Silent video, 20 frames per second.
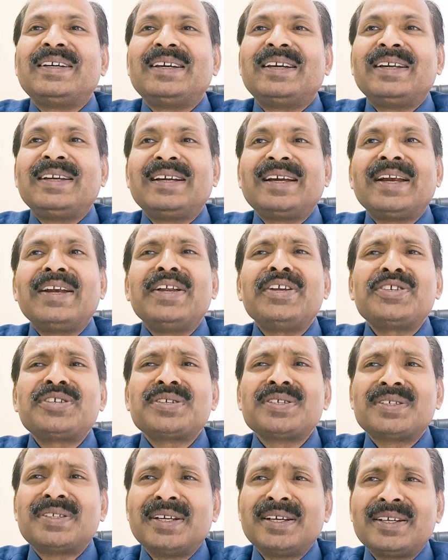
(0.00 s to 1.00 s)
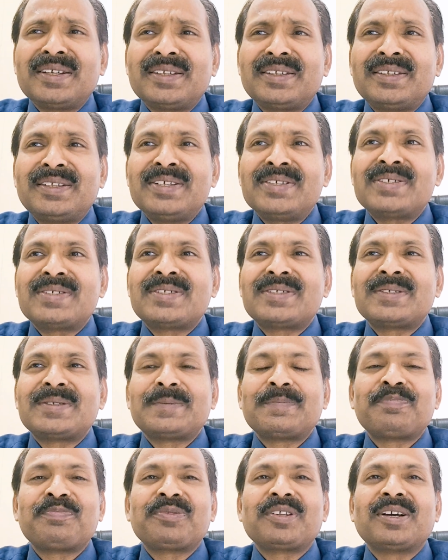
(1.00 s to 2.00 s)
Incantation take
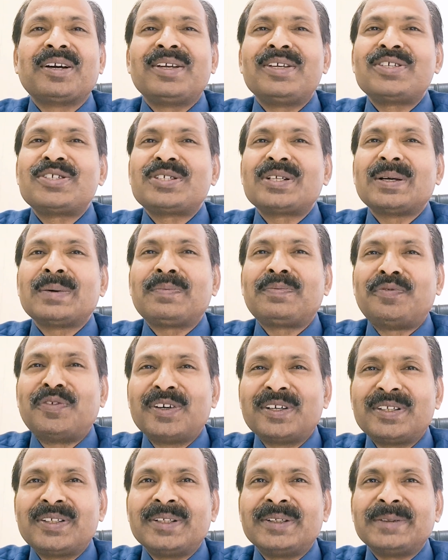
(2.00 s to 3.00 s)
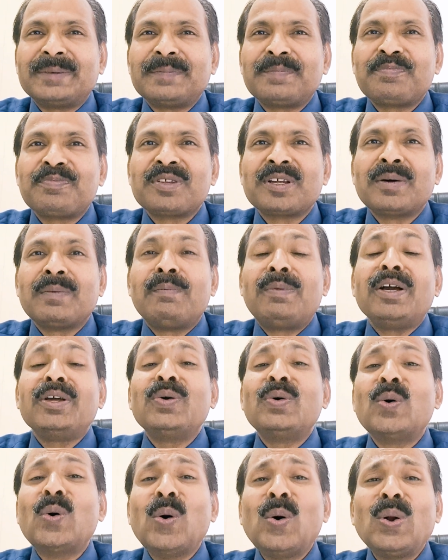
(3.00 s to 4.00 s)
this a step further by
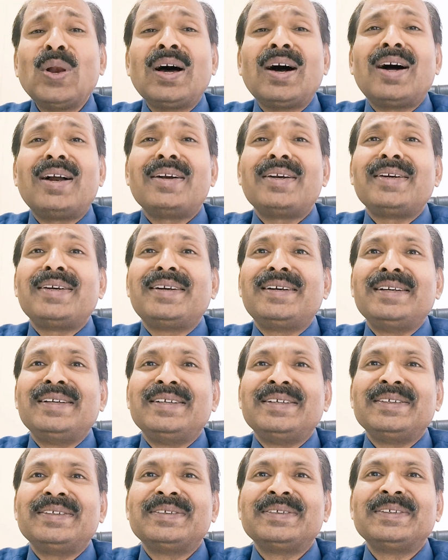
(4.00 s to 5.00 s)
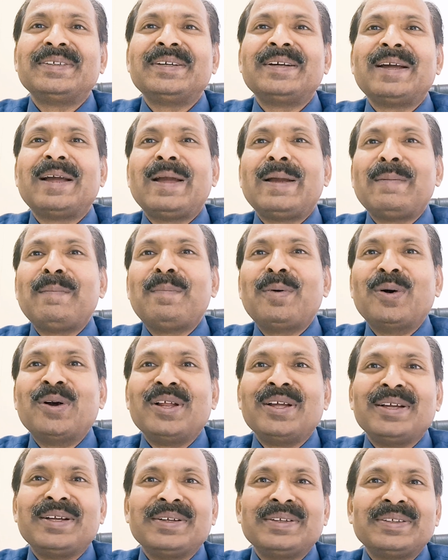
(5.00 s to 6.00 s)
wholeheartedly
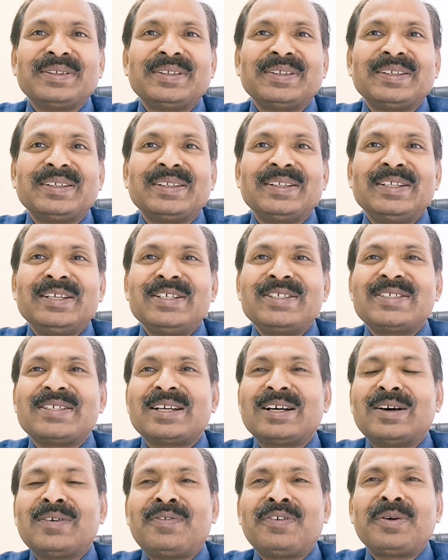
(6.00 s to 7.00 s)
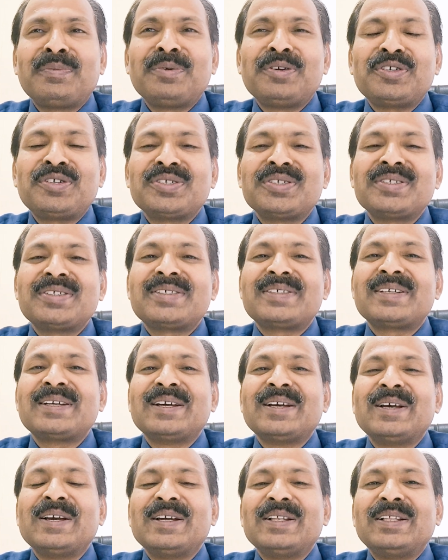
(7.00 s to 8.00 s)
embodying these affirmations.
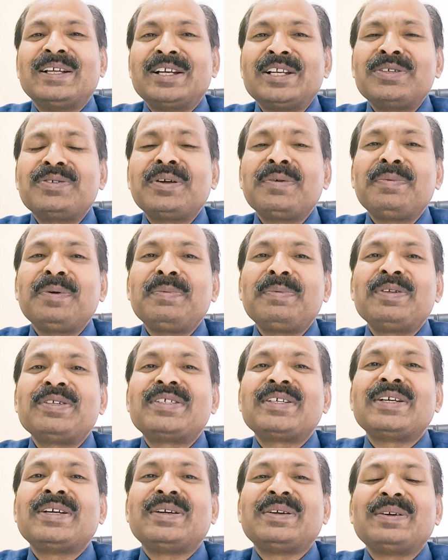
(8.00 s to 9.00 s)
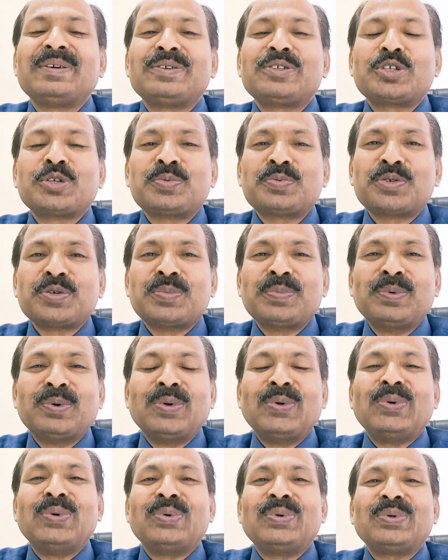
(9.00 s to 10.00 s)
That is why people say, Shubh Shubh
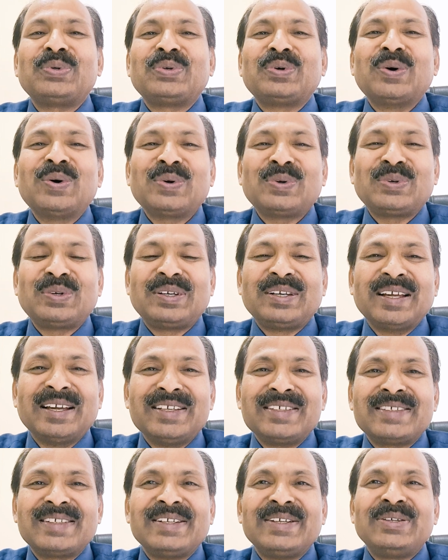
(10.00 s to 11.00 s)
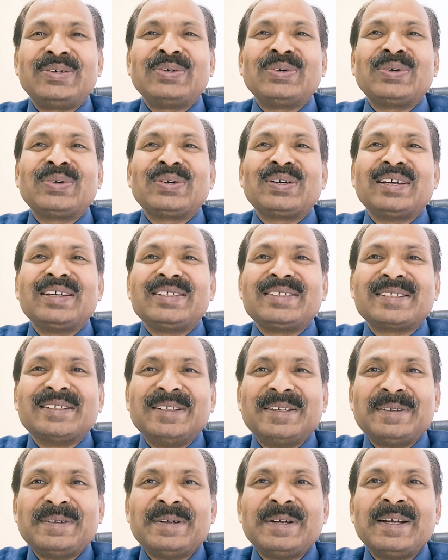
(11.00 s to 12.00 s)
Bolo, talk nicely, talk
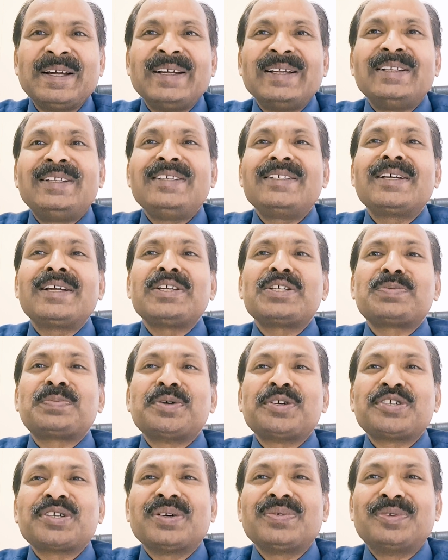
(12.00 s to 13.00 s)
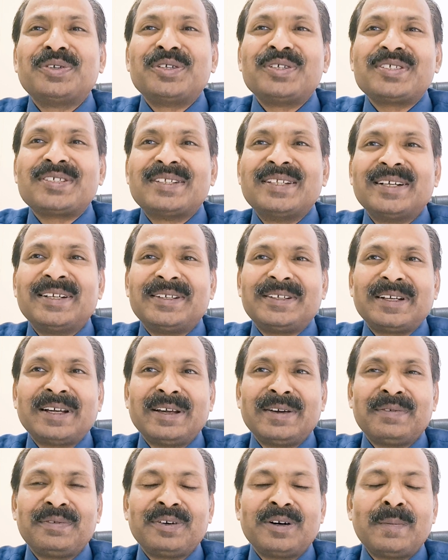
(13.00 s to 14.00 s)
nicely. These are special words that
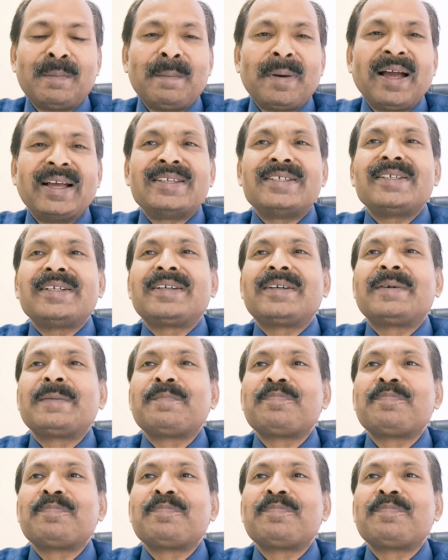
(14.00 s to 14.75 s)
have a magic